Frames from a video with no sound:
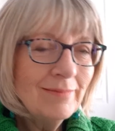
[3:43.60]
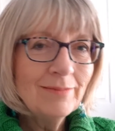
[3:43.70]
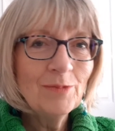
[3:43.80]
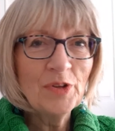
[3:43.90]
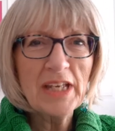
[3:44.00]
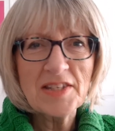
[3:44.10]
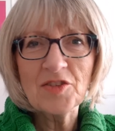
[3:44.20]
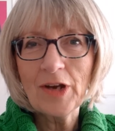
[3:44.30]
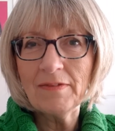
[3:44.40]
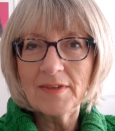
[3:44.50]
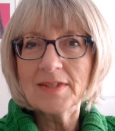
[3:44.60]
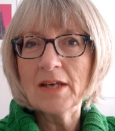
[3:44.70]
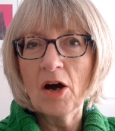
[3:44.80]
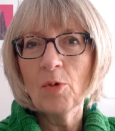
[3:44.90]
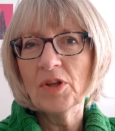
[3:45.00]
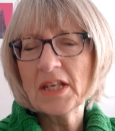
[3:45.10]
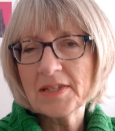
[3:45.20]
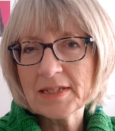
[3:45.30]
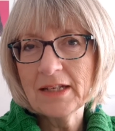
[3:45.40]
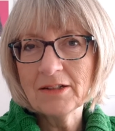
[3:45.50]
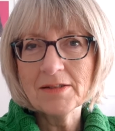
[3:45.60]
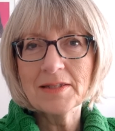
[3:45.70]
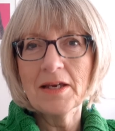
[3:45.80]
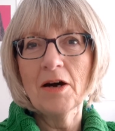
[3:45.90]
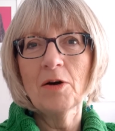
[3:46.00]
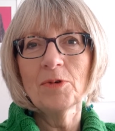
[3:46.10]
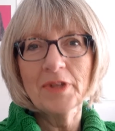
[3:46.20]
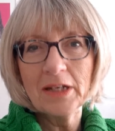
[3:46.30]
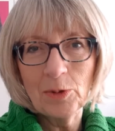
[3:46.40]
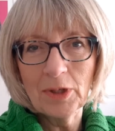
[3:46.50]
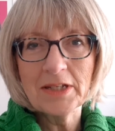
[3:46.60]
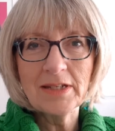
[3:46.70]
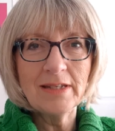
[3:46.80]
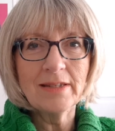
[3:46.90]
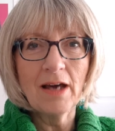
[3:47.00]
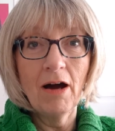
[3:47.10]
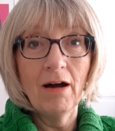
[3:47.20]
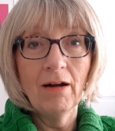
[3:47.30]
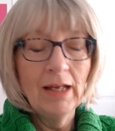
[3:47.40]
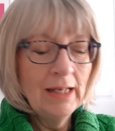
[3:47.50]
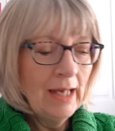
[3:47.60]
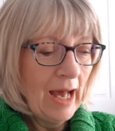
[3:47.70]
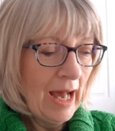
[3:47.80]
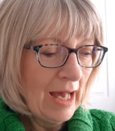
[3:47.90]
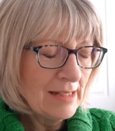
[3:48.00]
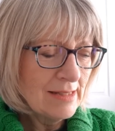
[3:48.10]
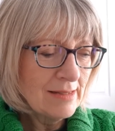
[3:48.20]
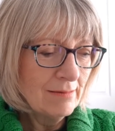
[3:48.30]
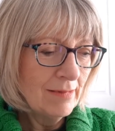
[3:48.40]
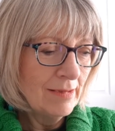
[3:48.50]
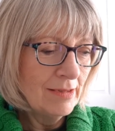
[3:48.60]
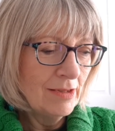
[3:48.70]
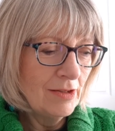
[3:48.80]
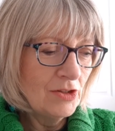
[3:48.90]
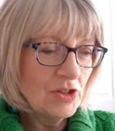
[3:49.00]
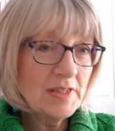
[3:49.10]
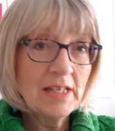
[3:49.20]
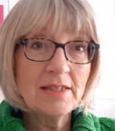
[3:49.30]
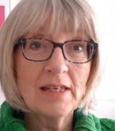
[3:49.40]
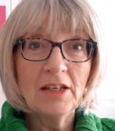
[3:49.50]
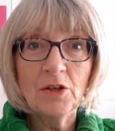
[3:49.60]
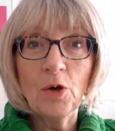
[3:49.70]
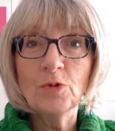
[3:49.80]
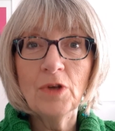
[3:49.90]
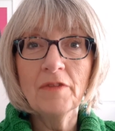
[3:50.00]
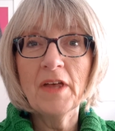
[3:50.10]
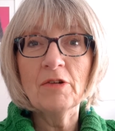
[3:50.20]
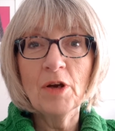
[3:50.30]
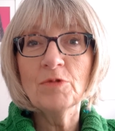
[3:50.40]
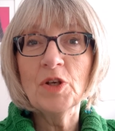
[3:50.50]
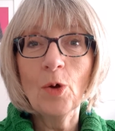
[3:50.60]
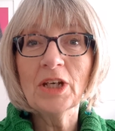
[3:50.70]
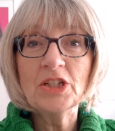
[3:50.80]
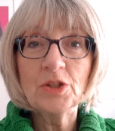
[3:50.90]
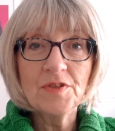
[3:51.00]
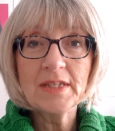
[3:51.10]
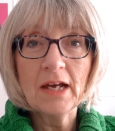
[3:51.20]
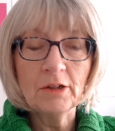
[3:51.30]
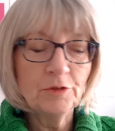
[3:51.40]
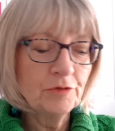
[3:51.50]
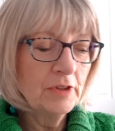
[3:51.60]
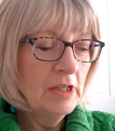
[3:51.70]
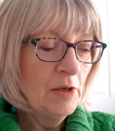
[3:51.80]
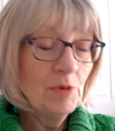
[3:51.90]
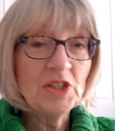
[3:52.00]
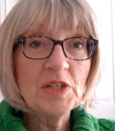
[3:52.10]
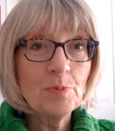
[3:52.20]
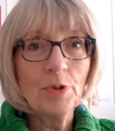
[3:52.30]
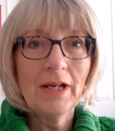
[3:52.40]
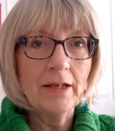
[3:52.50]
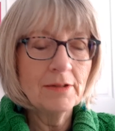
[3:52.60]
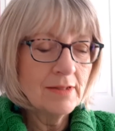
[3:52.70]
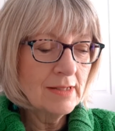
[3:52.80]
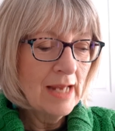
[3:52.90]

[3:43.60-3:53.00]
what their strengths are, what their skills are, what their qualities are, and just getting their own knowledge of self, which is brilliant.